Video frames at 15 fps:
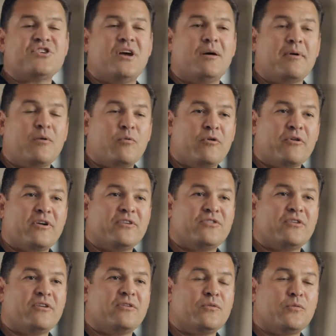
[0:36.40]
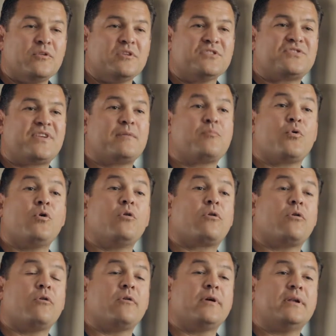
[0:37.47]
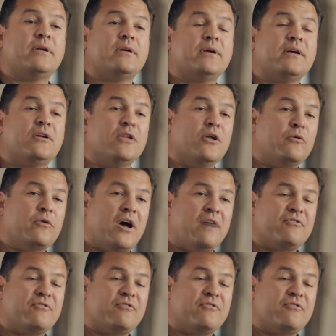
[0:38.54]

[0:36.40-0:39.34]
job, I work as a real estate broker and a, and a loan